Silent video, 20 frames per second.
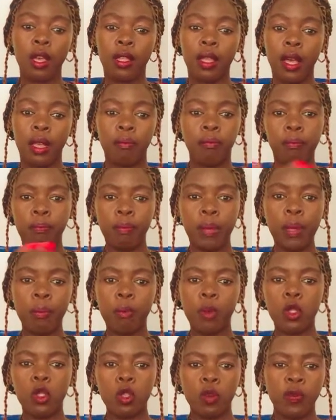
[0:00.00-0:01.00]
But
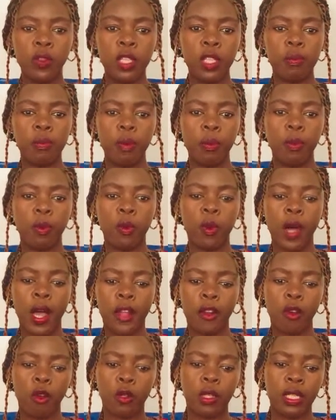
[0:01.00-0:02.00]
most of these people
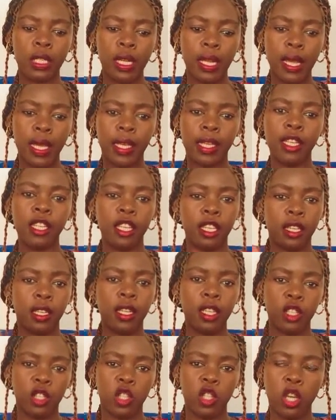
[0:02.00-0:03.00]
are not like
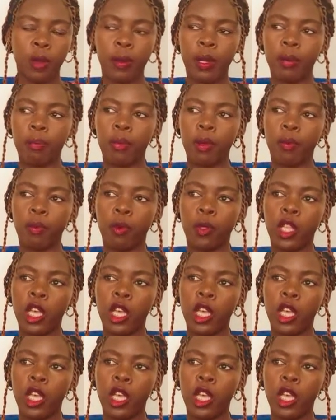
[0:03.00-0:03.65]
indigenous German people.